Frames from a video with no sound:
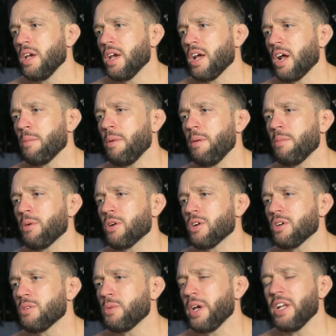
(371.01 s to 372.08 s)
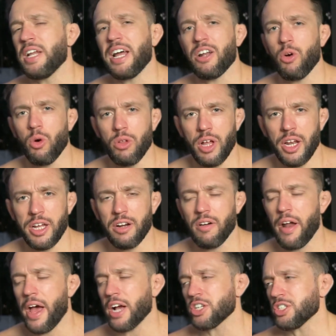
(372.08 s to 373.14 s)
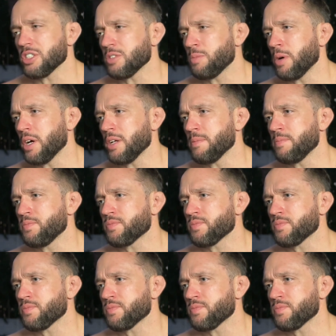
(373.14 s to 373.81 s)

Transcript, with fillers: And I remember we hadn't had a whole lot of interactions, but